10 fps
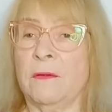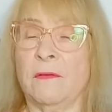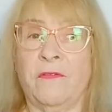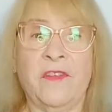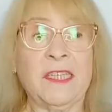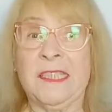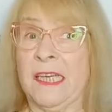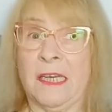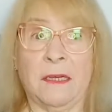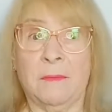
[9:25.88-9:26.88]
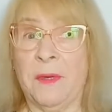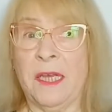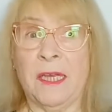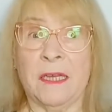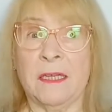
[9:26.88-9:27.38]
fixing
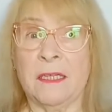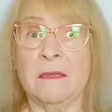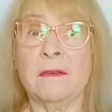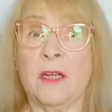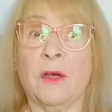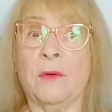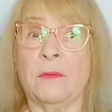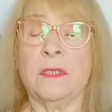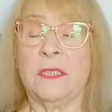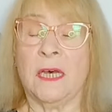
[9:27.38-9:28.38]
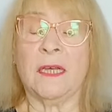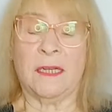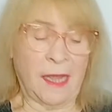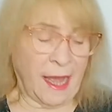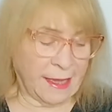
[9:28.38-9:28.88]
being, you know,
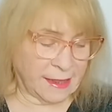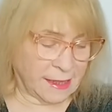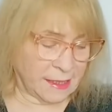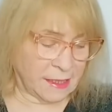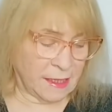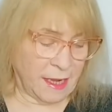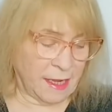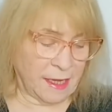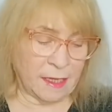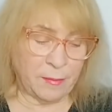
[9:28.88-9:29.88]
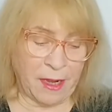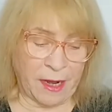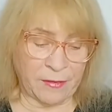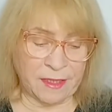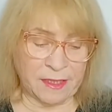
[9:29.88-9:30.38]
done in
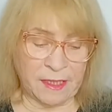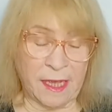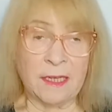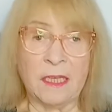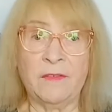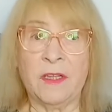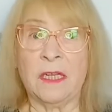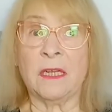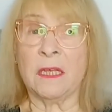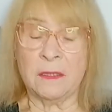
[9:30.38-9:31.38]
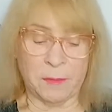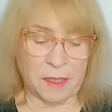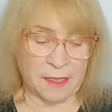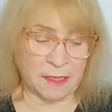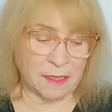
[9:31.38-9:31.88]
Paris and even in other
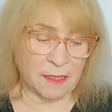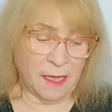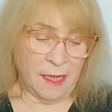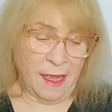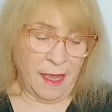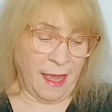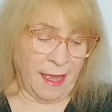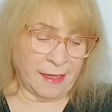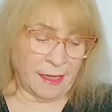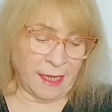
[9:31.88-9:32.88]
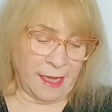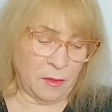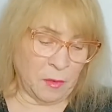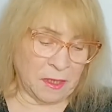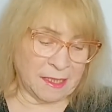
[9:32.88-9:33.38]
places. And I'll
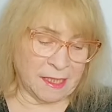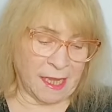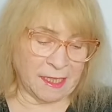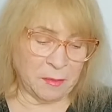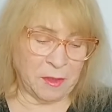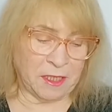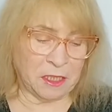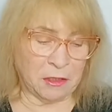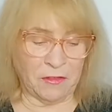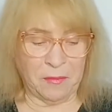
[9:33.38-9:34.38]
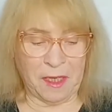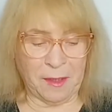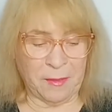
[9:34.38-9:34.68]
end with this last picture of me and